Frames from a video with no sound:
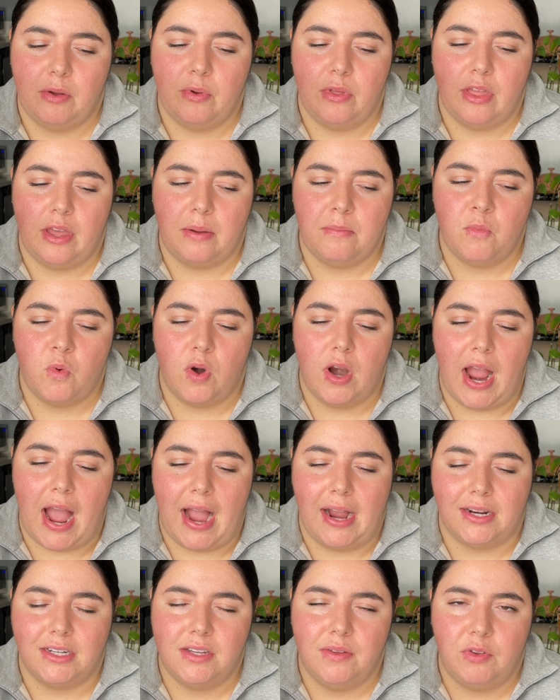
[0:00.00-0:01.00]
with like more
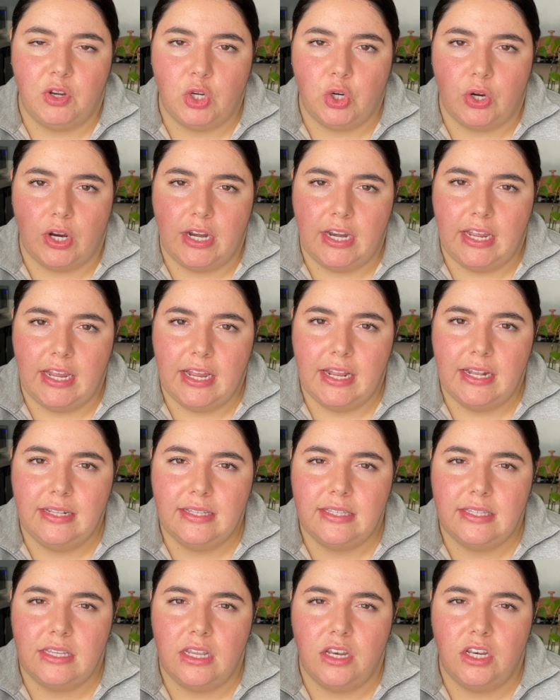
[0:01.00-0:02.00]
active
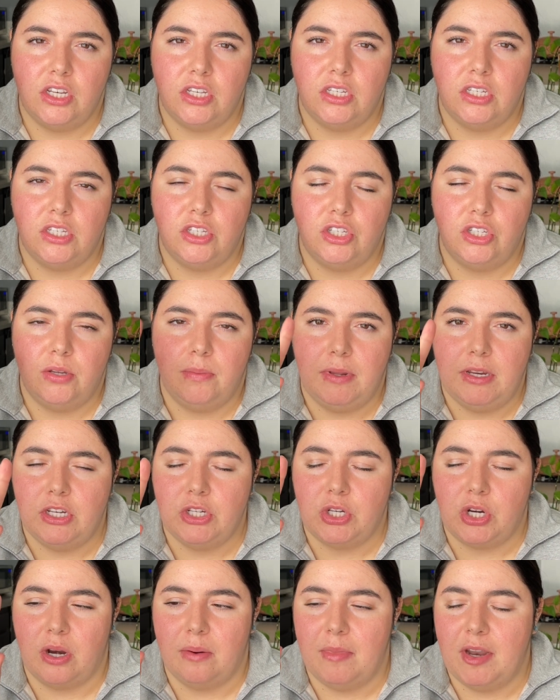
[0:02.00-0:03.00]
ingredients, to be
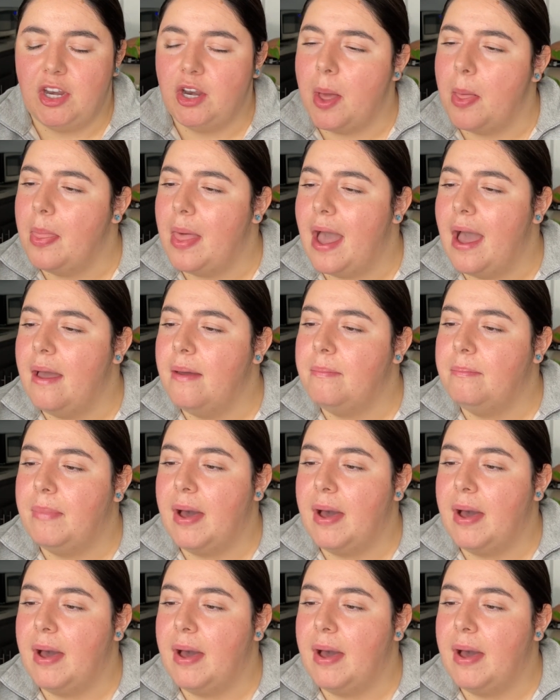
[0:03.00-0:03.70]
determined on that.